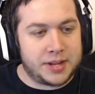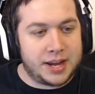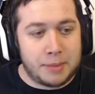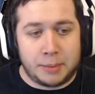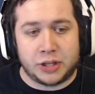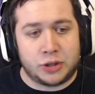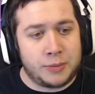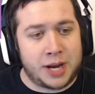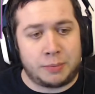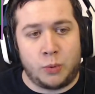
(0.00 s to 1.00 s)
Maybe this will
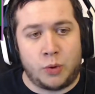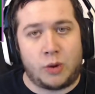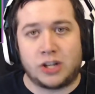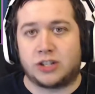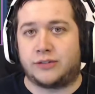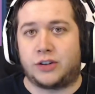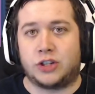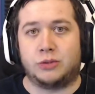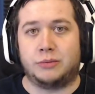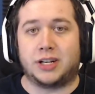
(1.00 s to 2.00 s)
make me want to watch the first
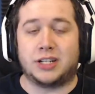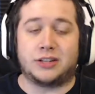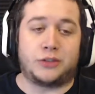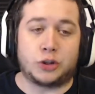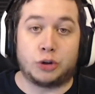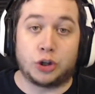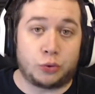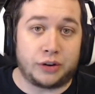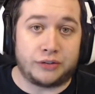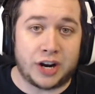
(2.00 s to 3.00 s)
one because the first one looked
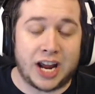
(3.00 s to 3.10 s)
really funny,